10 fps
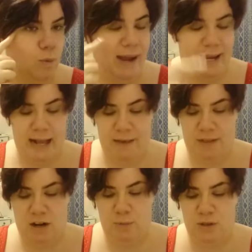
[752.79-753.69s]
wing, and
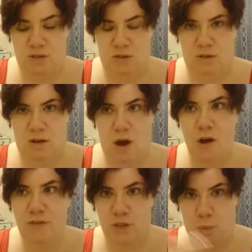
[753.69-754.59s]
then I would,
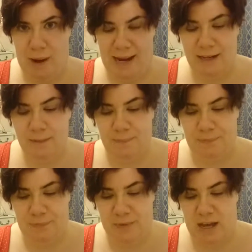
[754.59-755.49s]
over the wing
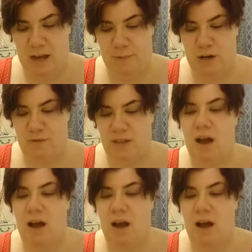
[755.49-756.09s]
and over the